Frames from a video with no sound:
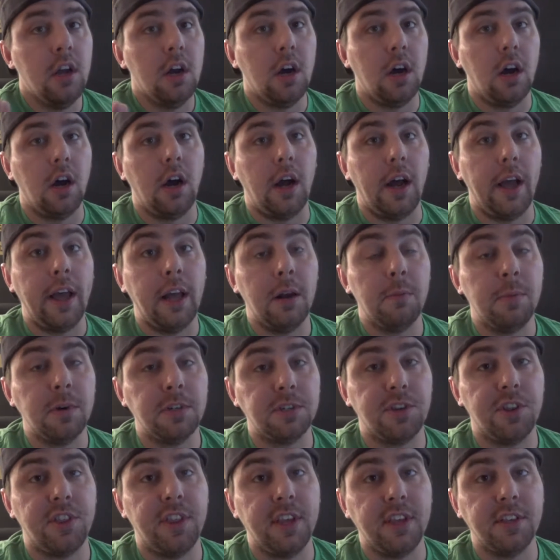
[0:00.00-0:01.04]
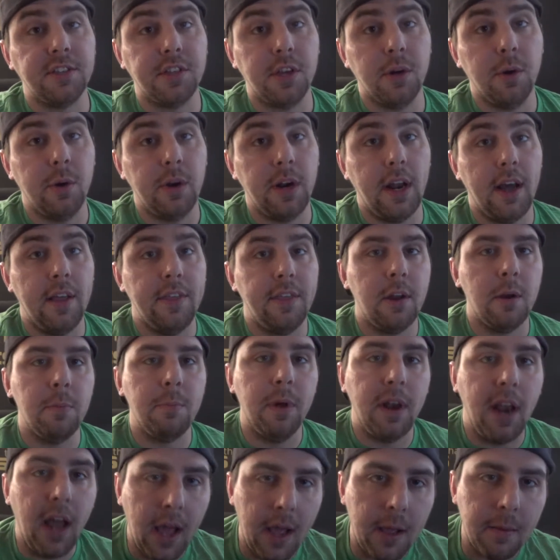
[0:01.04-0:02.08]
I had a bunch of things going on there,
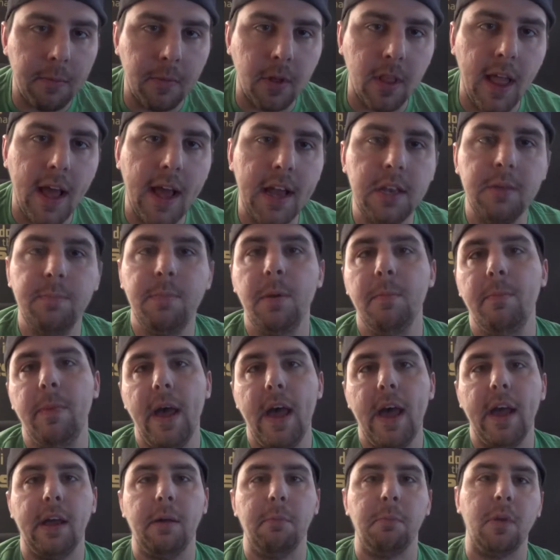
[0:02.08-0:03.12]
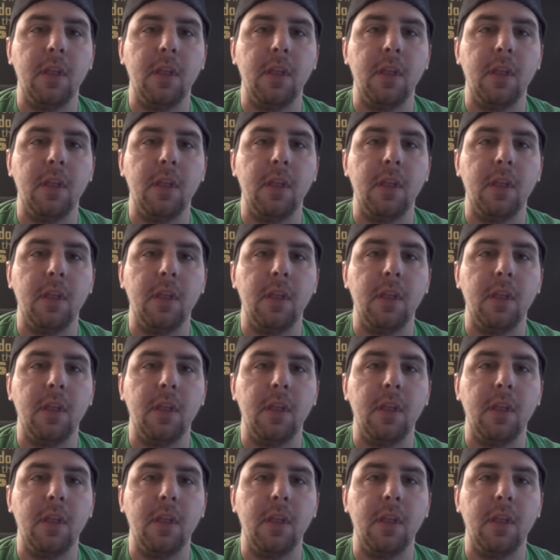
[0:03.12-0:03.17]
but I am glad to be back.